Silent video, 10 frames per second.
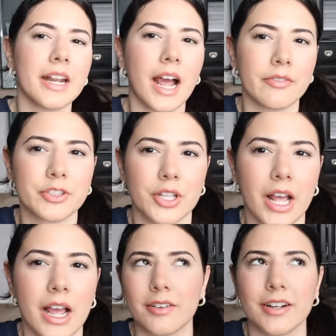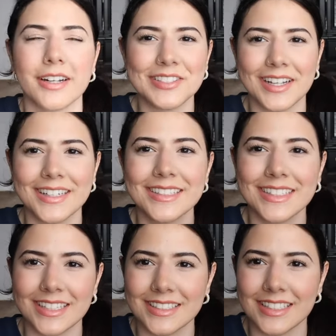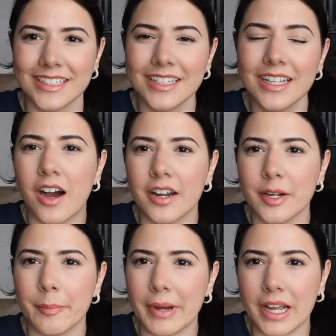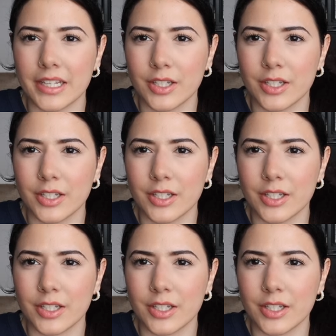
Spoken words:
after that, I read Done and Dusted on my